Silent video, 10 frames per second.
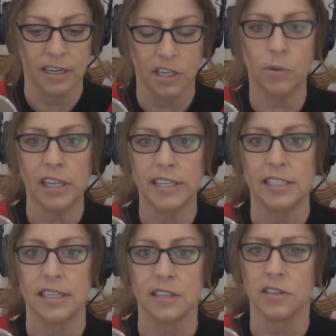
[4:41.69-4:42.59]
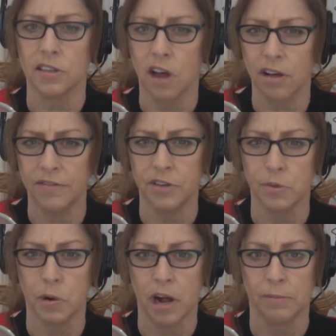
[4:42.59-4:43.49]
You would like to see us solve those
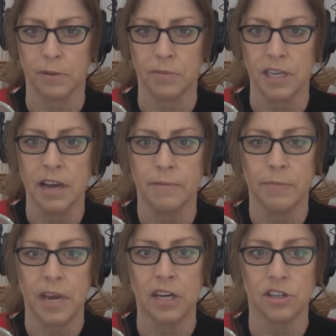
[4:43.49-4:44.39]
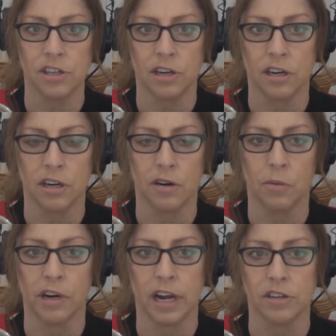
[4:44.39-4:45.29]
problems, but make sure
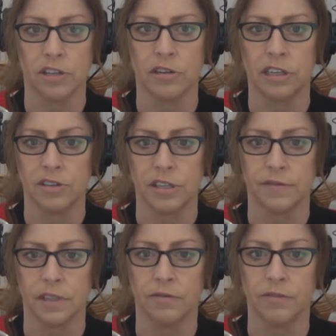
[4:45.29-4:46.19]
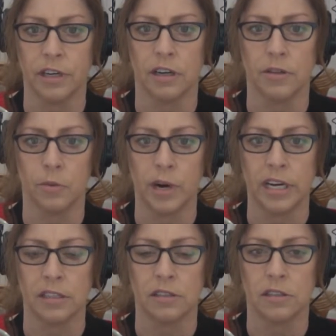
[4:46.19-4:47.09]
we're not shooting ourselves in the foot on the
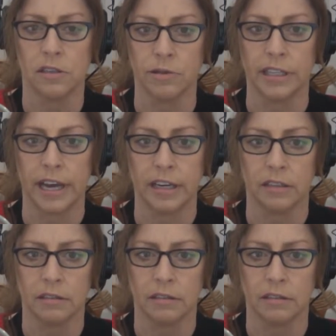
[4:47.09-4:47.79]
way to doing that.